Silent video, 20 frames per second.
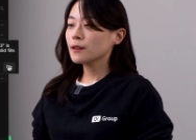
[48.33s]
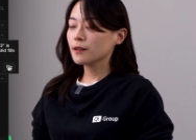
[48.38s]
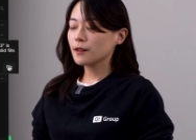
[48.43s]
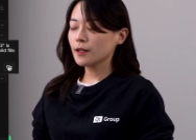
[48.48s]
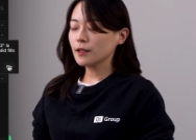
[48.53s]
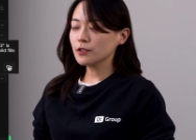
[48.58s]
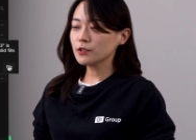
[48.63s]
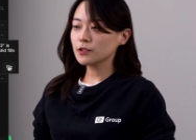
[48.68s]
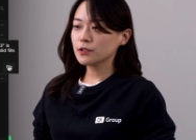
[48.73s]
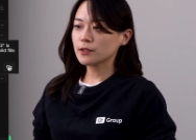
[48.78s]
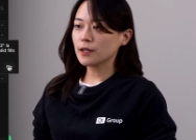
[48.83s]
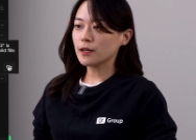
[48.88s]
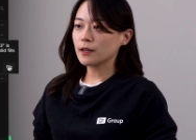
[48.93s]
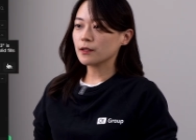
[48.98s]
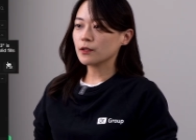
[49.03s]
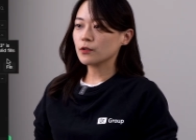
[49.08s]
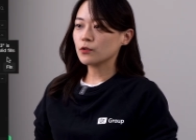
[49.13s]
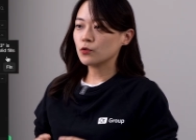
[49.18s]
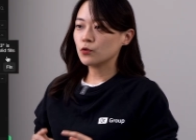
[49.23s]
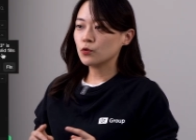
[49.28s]
Thanks to
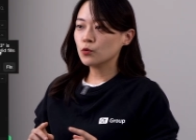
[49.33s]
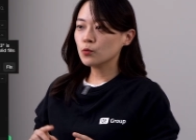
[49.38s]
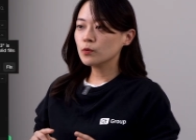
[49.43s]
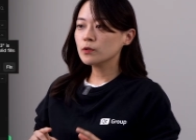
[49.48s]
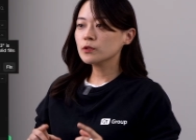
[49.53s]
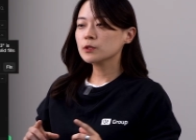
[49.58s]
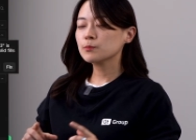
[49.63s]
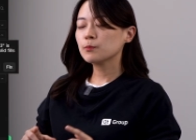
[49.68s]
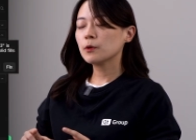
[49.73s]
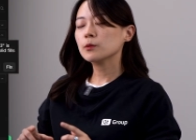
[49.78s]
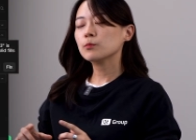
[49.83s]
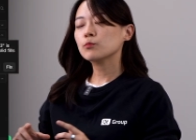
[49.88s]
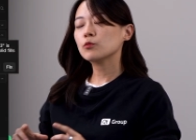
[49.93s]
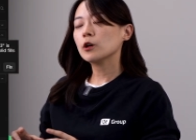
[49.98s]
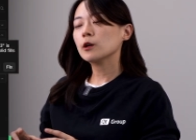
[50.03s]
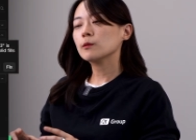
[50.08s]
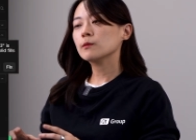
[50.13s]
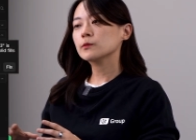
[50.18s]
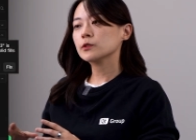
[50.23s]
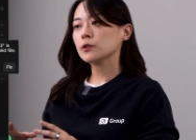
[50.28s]
that, you will spot
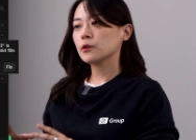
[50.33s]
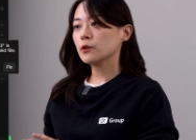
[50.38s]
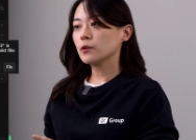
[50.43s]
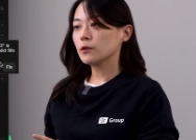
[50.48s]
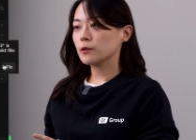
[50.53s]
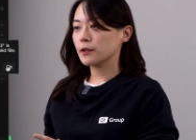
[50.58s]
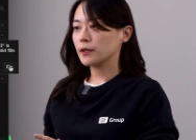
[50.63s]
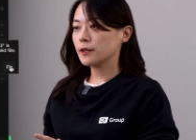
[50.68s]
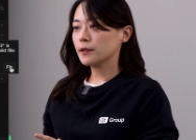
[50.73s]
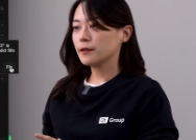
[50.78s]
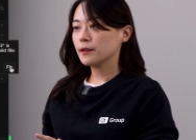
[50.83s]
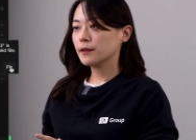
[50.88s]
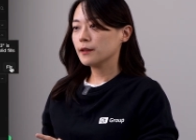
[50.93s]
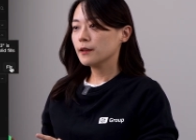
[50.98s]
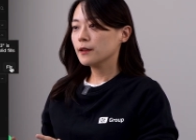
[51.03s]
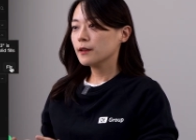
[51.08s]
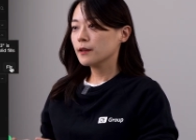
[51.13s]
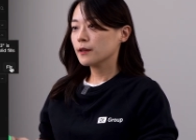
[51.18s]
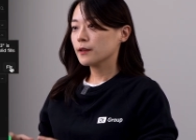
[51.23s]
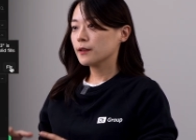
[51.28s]
problems early,
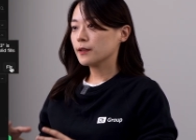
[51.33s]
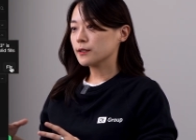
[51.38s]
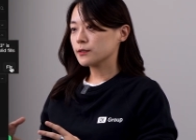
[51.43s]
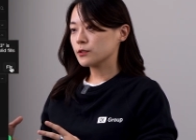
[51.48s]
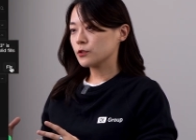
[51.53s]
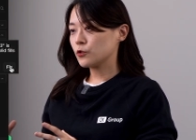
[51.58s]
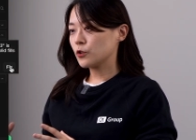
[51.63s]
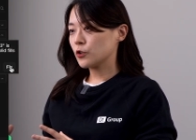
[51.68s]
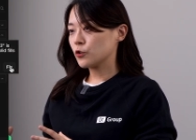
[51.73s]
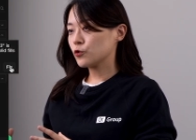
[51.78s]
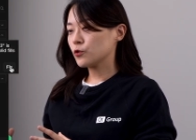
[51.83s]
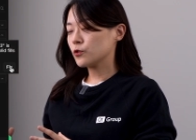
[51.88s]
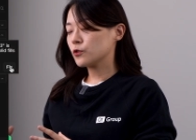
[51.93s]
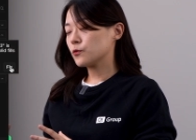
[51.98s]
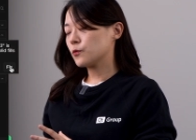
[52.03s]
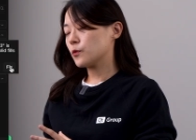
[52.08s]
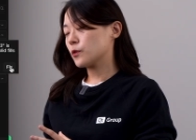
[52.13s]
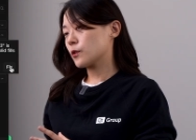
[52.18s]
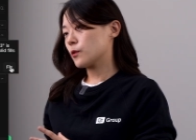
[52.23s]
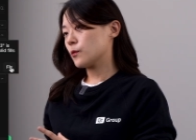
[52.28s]
get suggestions
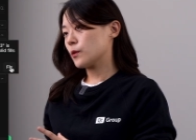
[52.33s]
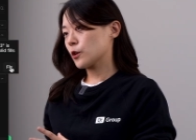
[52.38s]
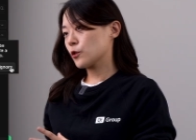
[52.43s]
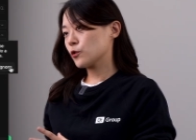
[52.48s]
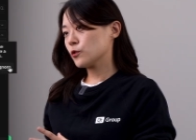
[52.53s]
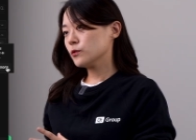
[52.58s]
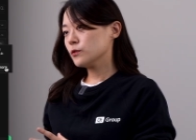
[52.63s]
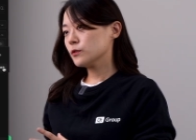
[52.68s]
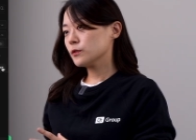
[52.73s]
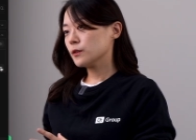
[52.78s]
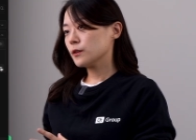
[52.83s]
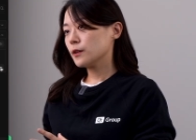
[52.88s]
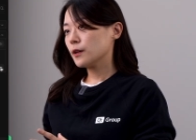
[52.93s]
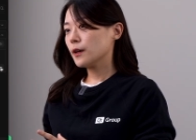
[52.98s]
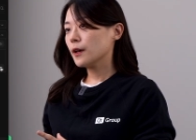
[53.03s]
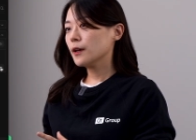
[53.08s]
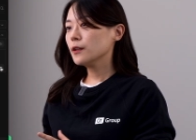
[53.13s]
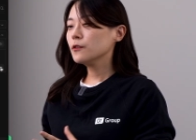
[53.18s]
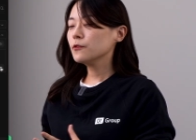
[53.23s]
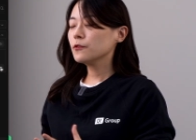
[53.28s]
for corrections,
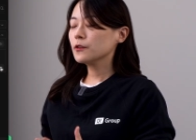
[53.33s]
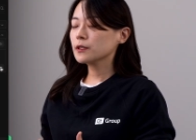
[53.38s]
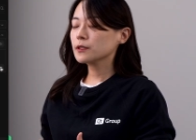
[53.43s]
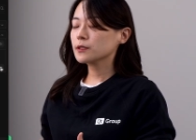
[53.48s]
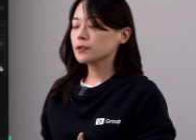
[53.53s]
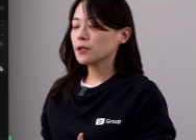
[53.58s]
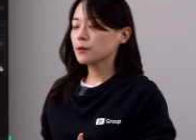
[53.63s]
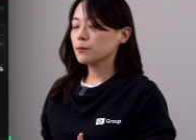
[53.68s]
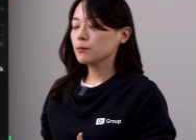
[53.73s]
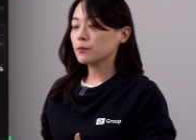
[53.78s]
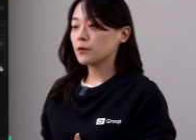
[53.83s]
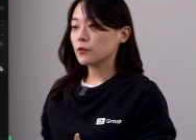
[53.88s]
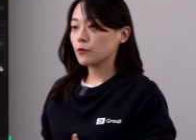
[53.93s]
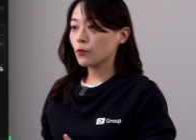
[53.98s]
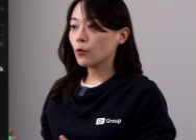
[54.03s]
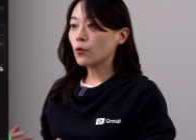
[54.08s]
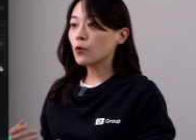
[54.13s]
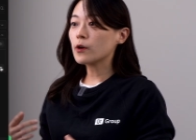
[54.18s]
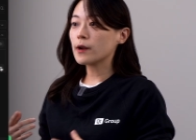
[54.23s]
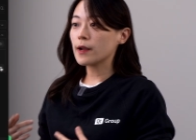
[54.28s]
and fix them
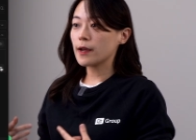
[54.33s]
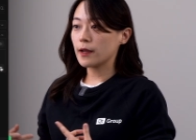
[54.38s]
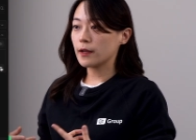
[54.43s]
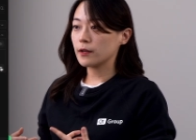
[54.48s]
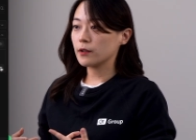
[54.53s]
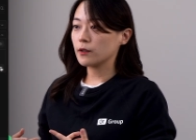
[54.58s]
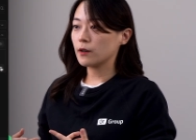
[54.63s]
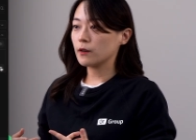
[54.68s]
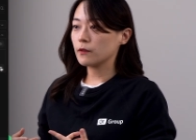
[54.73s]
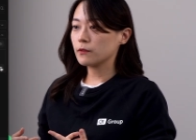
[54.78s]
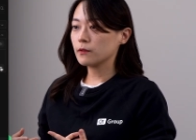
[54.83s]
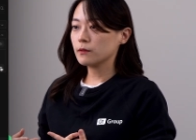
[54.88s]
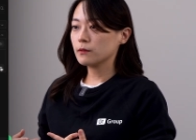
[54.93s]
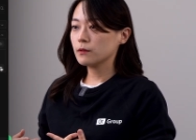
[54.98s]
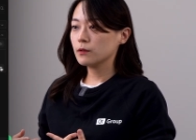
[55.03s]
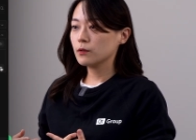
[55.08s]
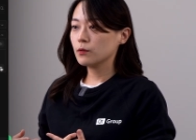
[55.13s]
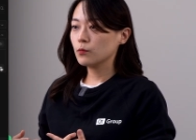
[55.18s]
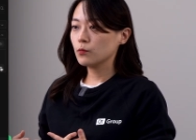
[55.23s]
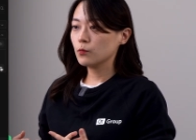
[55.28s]
before handoff
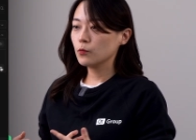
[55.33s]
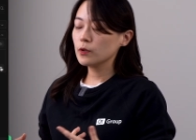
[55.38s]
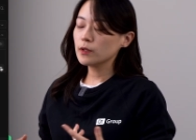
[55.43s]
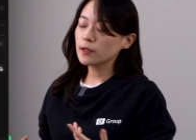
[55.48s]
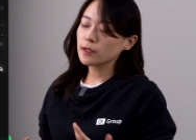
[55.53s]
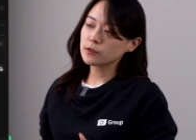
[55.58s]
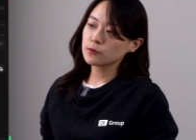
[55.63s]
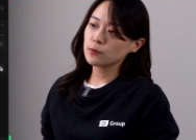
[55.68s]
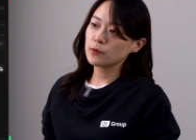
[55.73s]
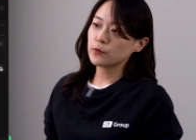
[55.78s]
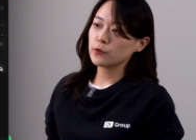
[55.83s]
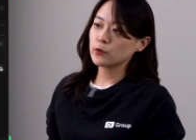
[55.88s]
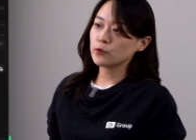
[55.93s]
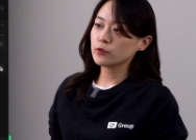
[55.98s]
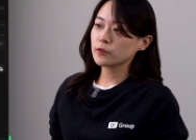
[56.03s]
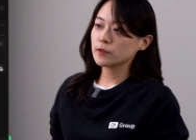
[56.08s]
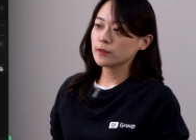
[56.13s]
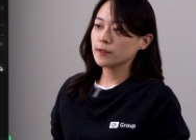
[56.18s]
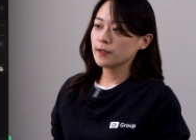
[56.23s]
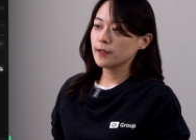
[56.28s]
with less
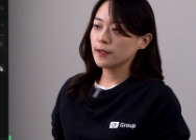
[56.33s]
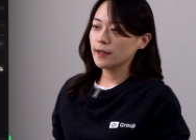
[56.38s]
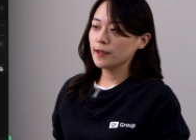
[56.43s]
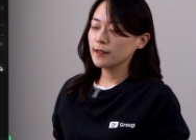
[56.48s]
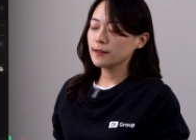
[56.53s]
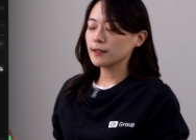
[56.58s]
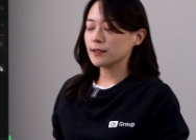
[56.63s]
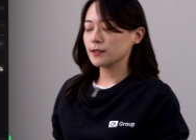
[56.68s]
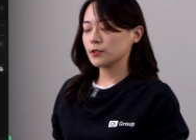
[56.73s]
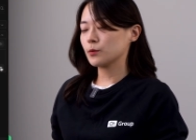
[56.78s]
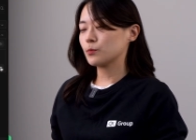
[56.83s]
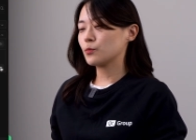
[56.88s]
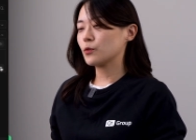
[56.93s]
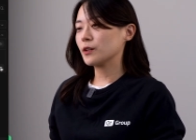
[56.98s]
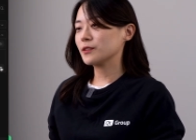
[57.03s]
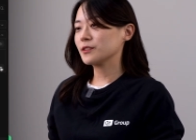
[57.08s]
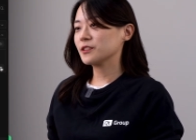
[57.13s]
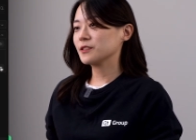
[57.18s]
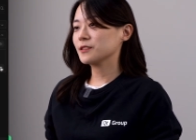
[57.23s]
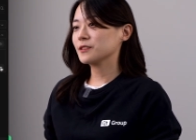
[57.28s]
reviews and less
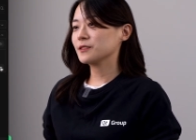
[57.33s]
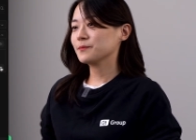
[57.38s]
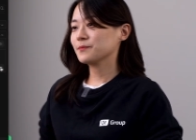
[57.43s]
surprises.